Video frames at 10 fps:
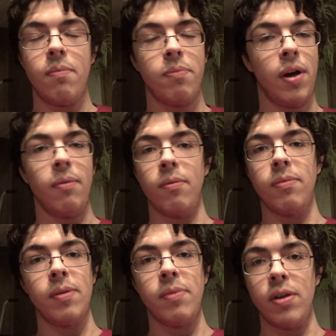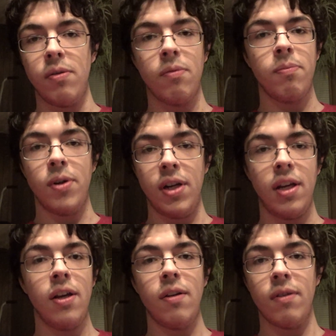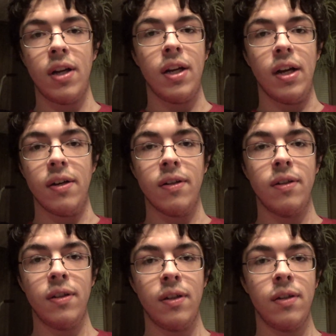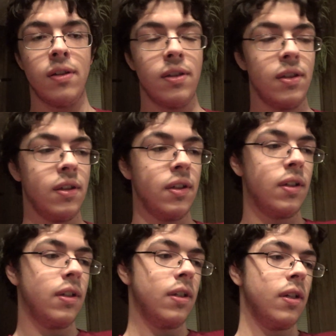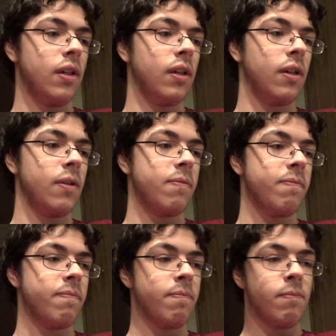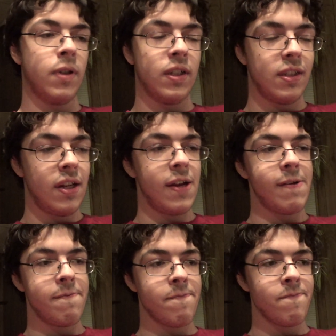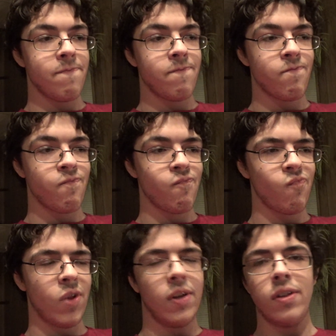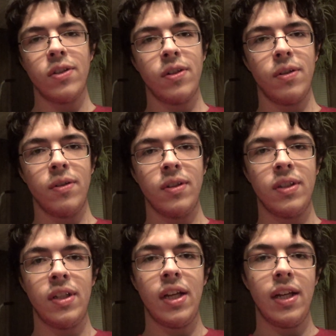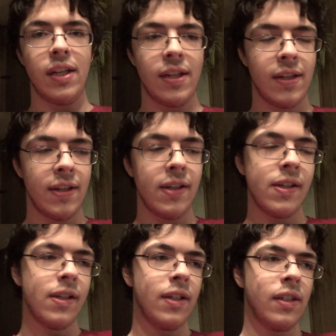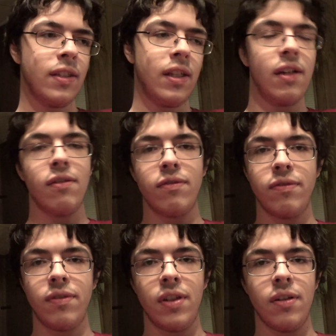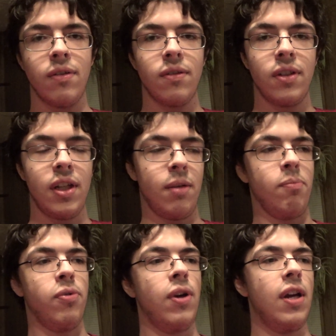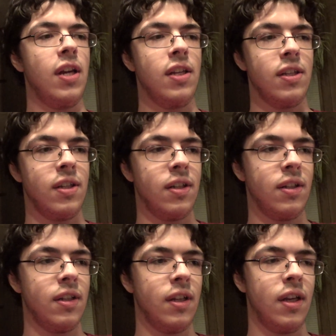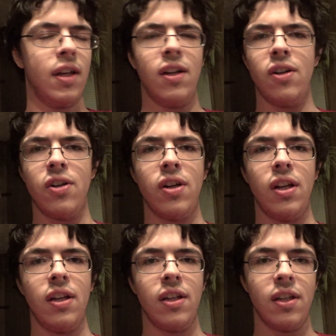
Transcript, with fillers: probably be doing pretty good right now. But it's not. So instead of, you know, getting praised and earning